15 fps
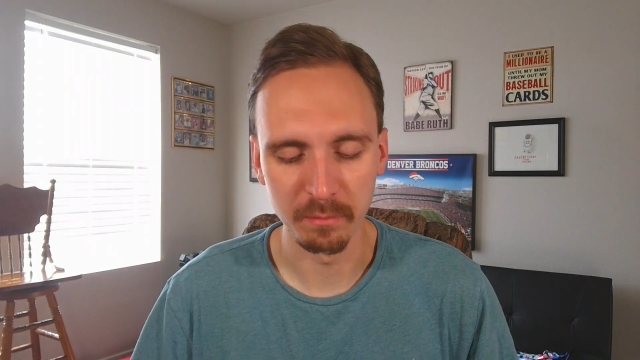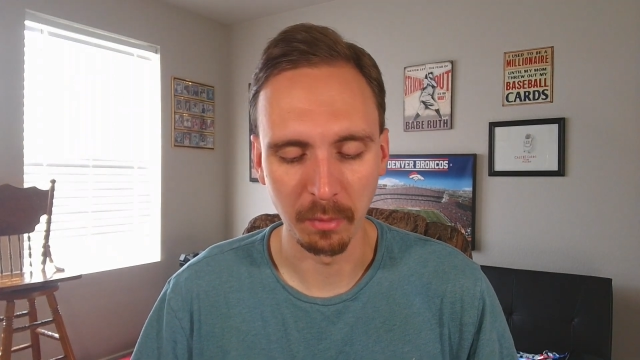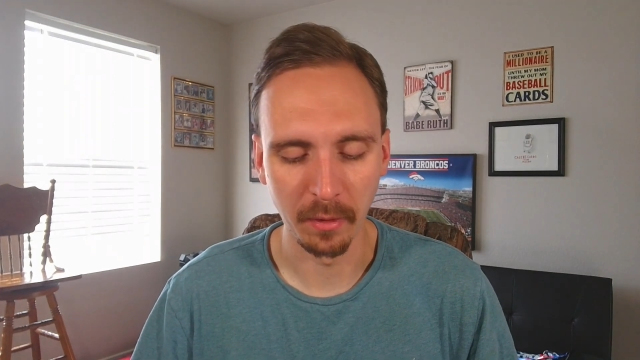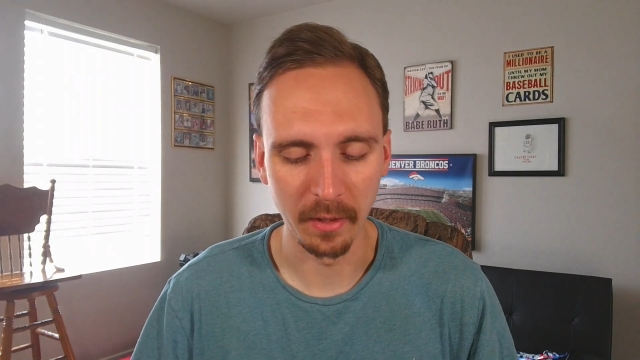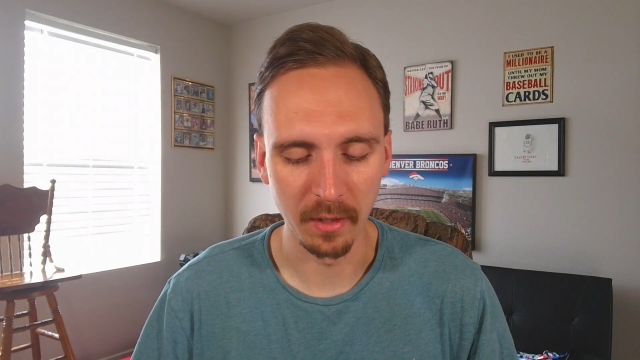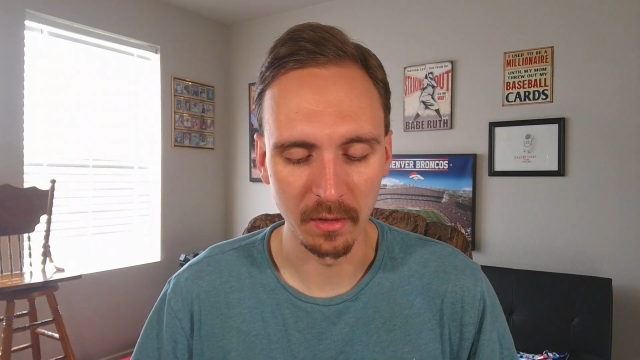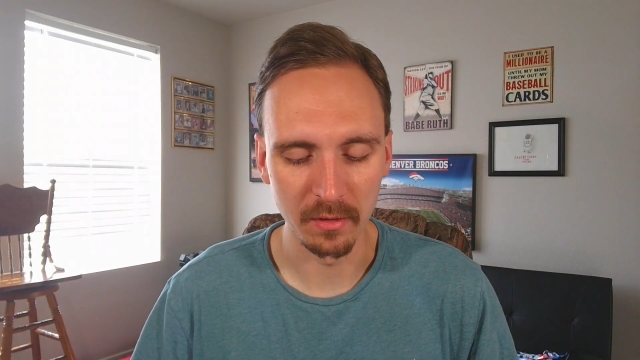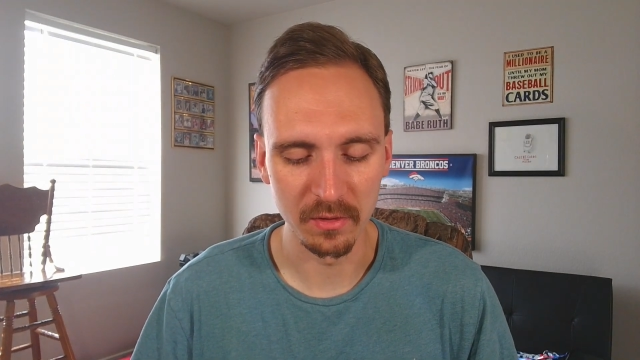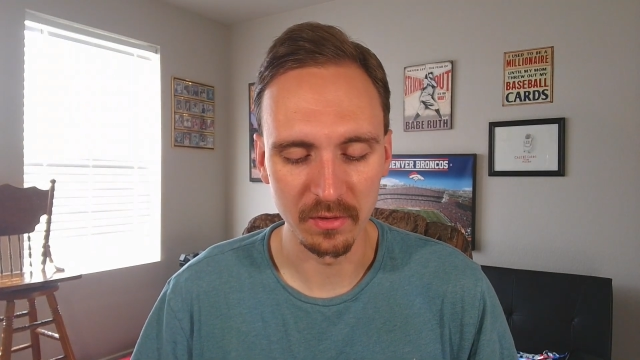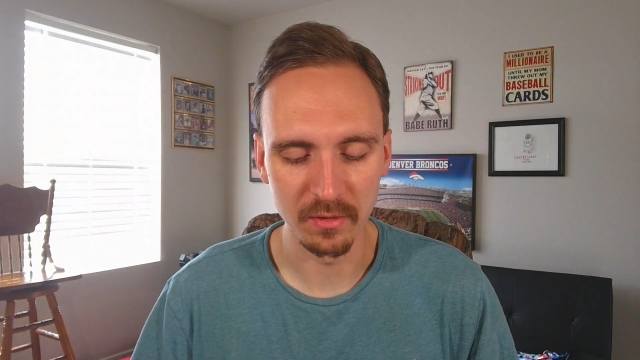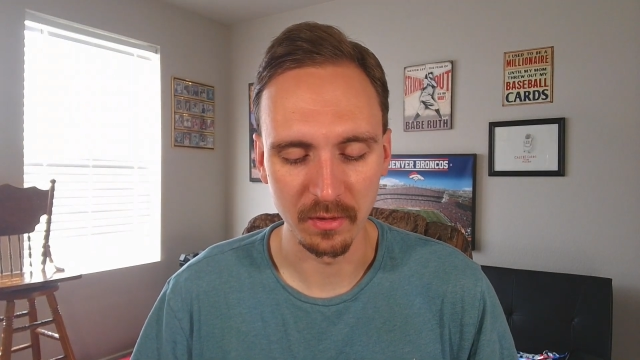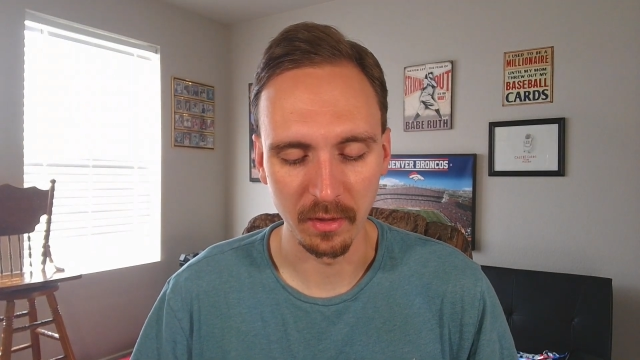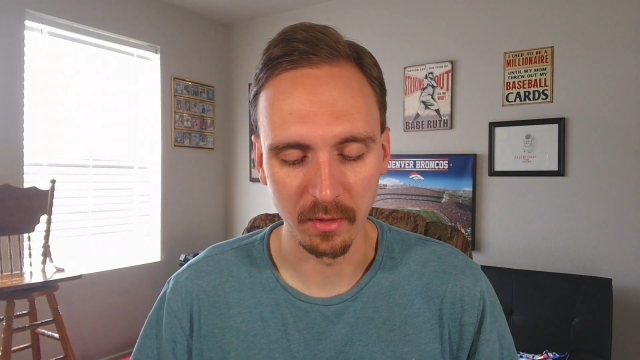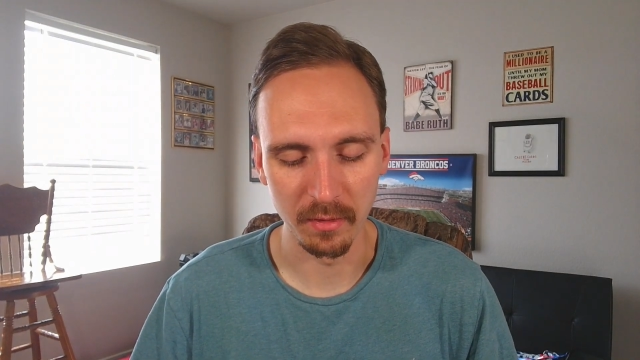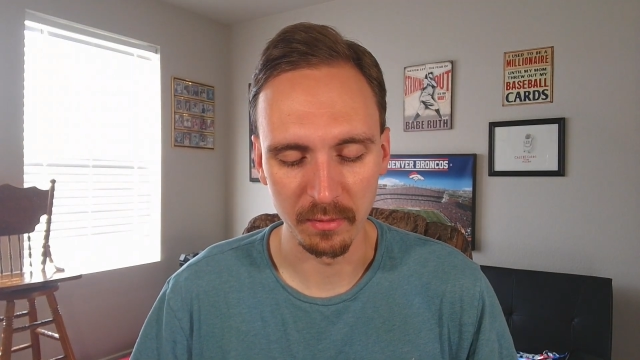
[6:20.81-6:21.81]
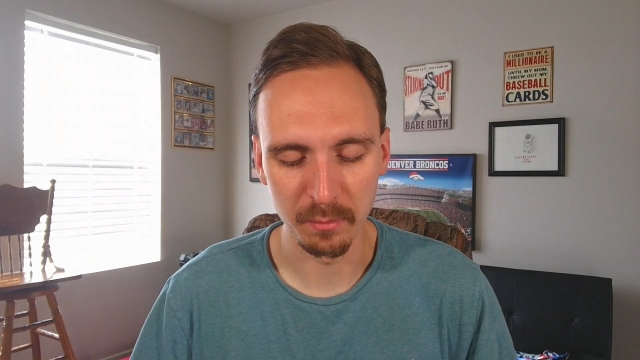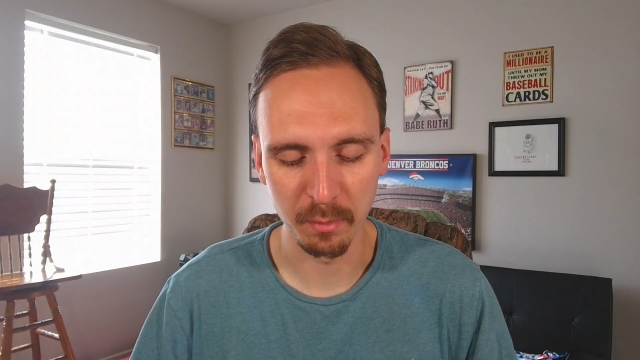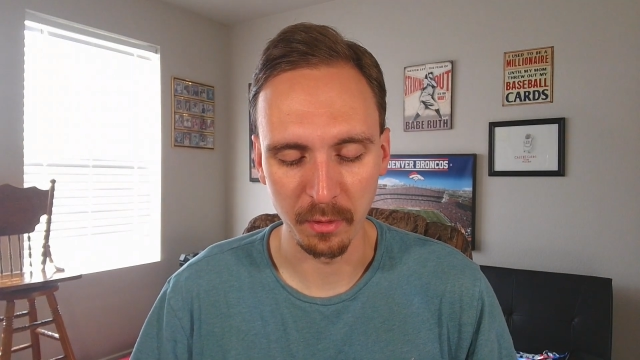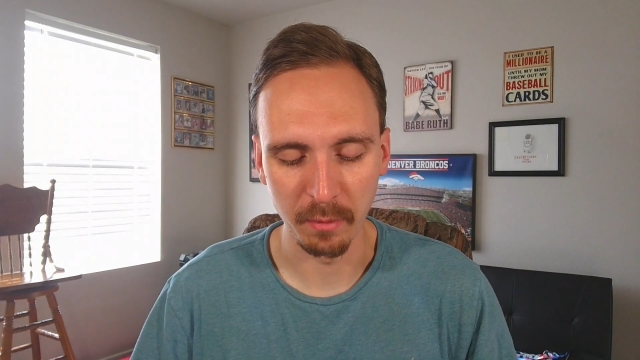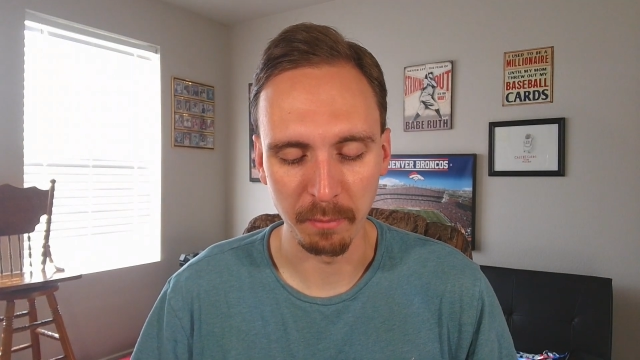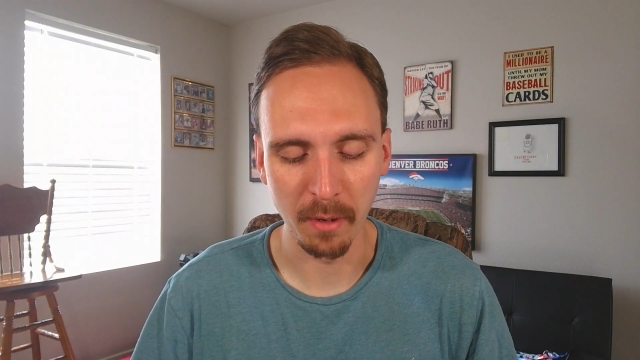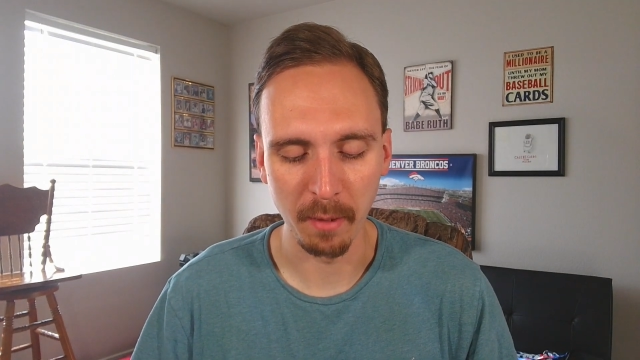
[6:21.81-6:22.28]
players. Uh, he's
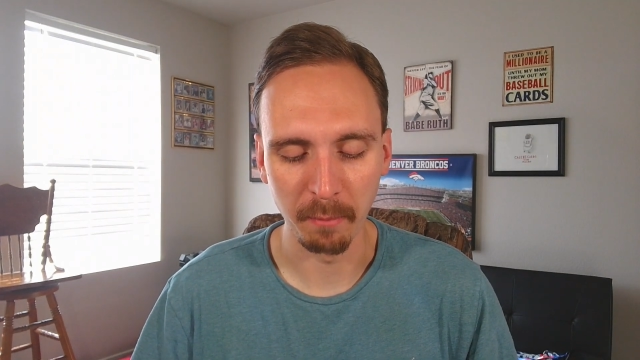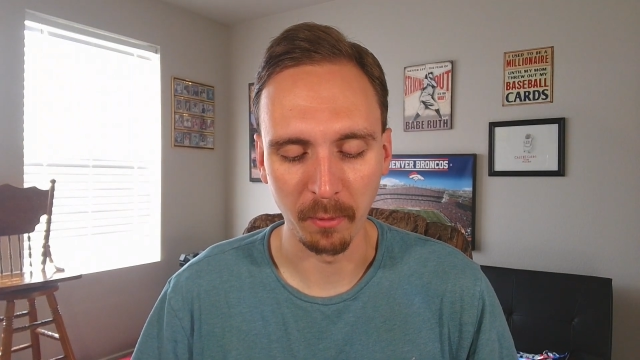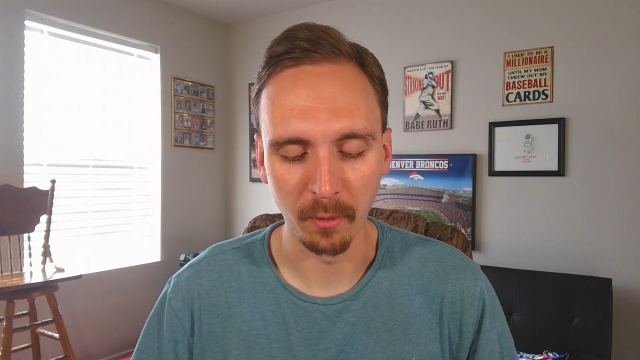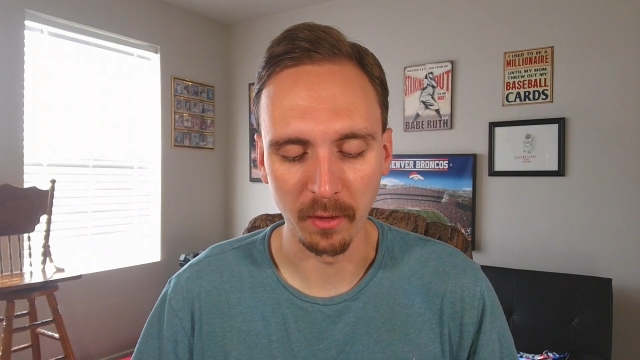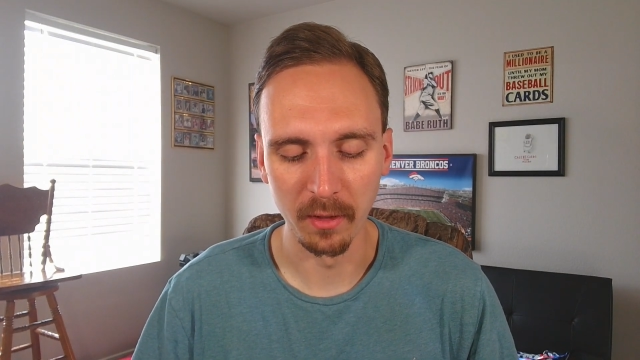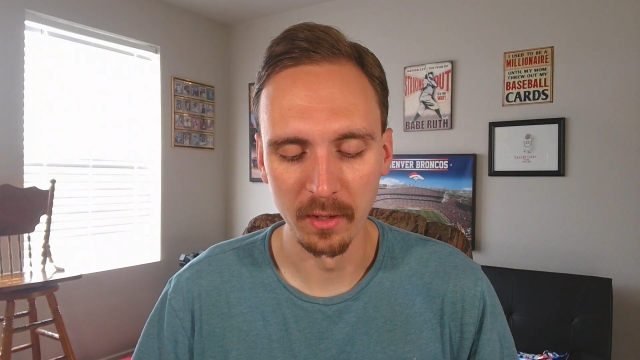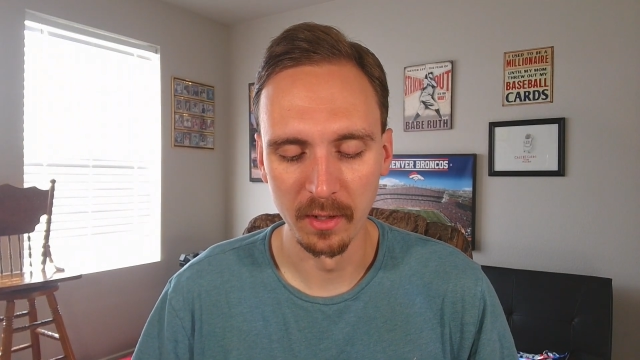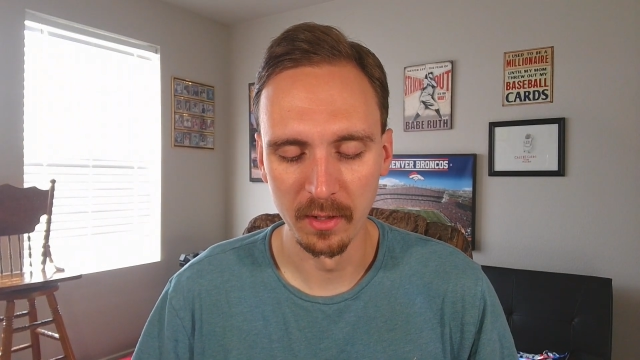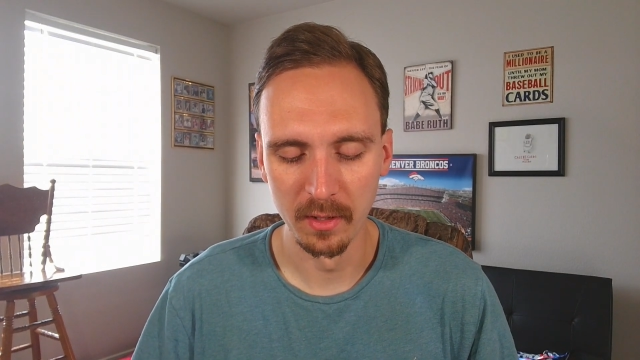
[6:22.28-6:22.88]
pretty popular.